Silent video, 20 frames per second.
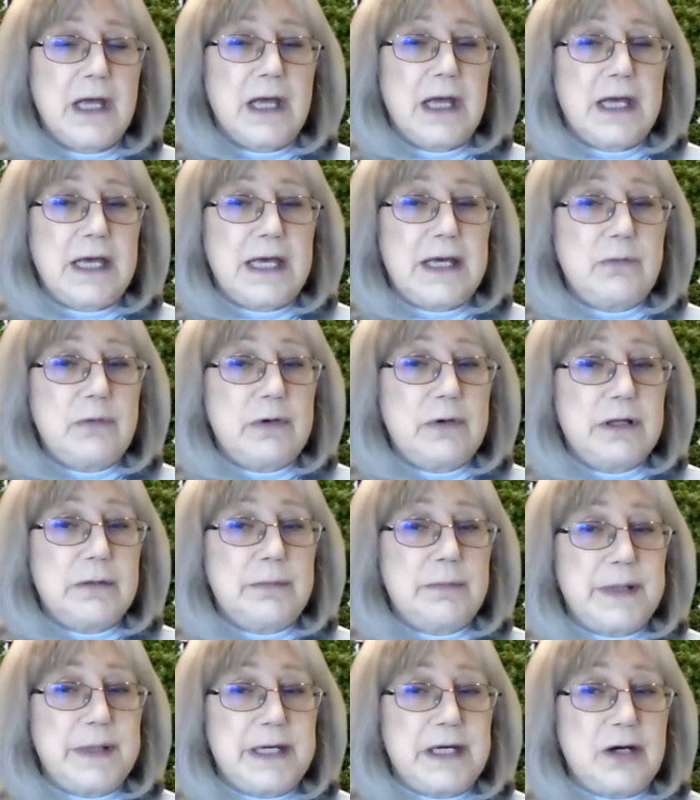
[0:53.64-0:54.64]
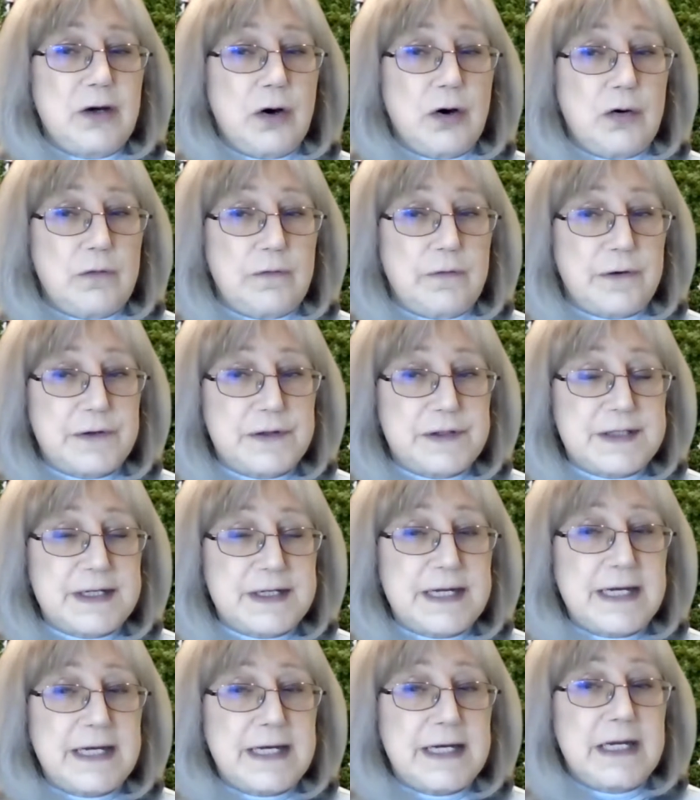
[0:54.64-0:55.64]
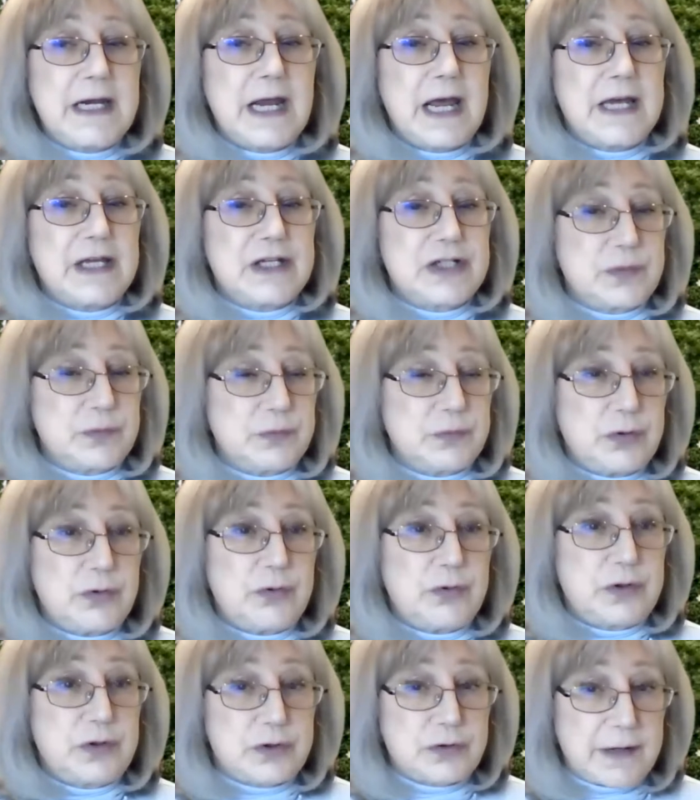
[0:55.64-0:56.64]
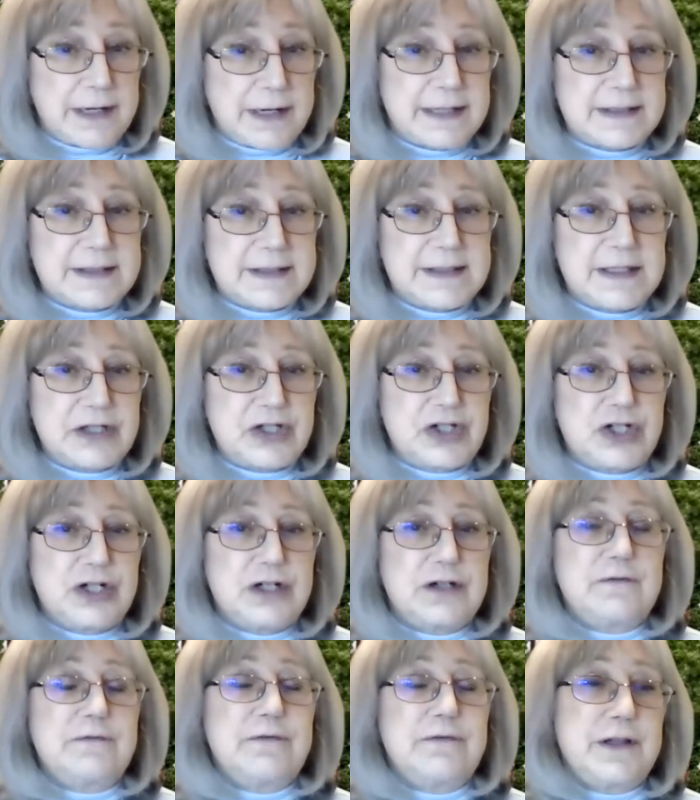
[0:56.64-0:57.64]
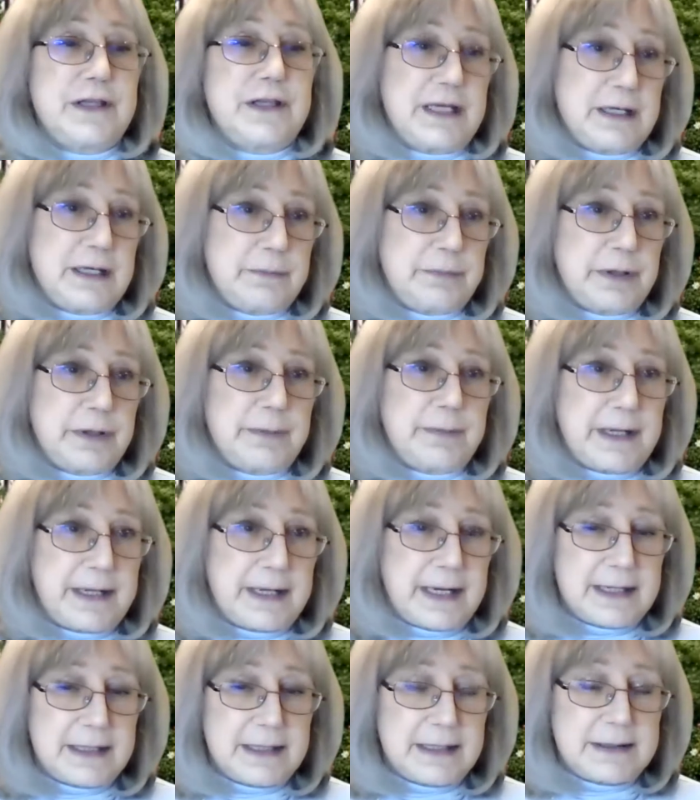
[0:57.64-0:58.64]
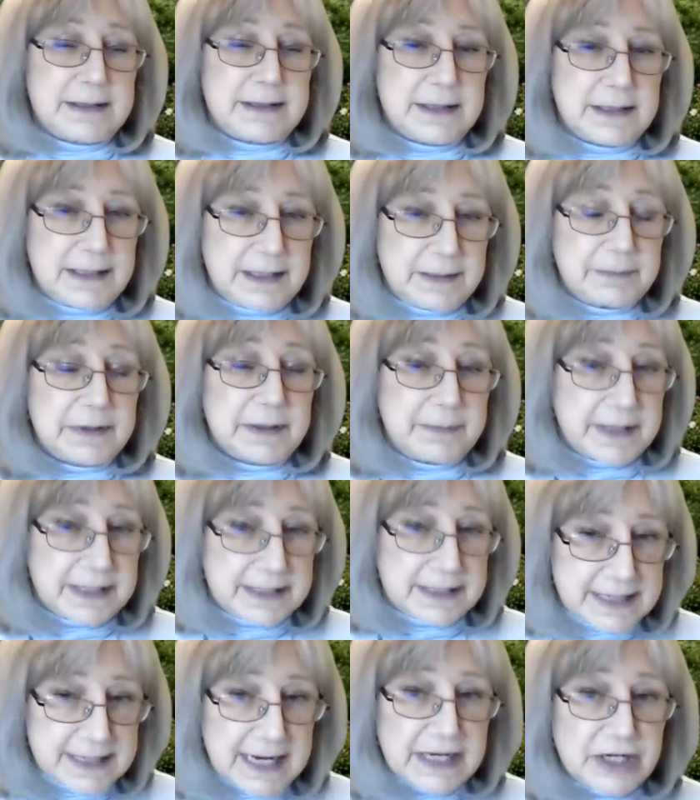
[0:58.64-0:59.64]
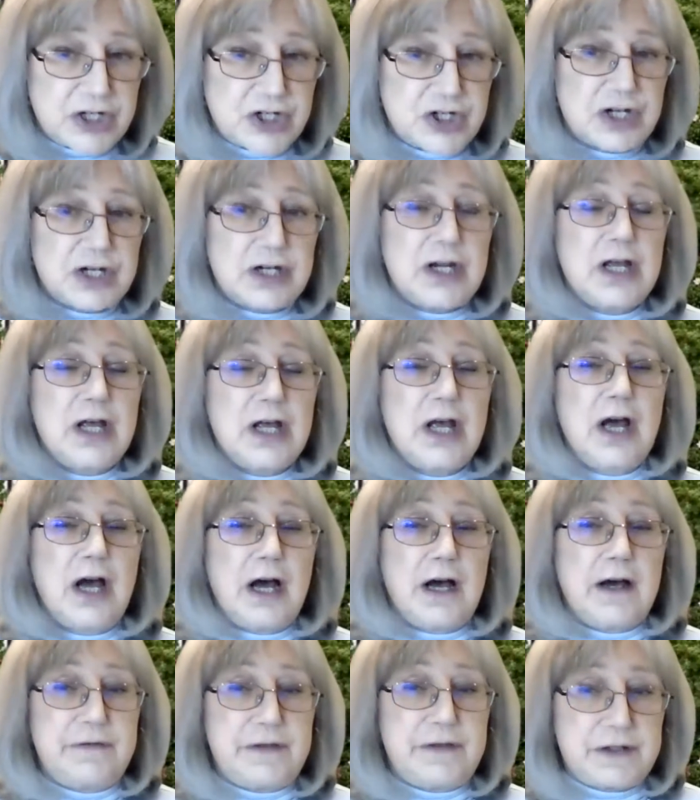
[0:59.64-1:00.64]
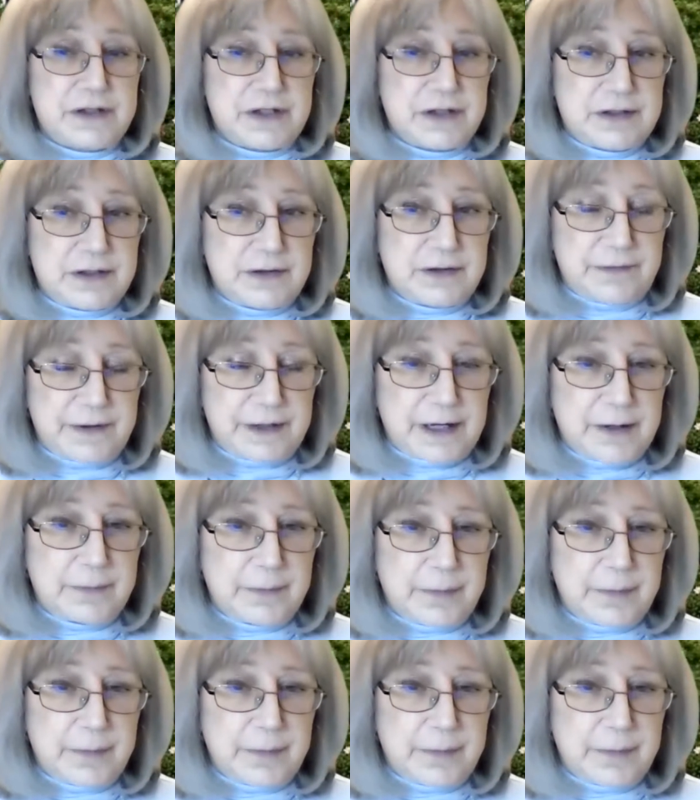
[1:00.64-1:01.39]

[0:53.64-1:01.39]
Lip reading: He will be overseeing a smooth transition for the implementation of the certificate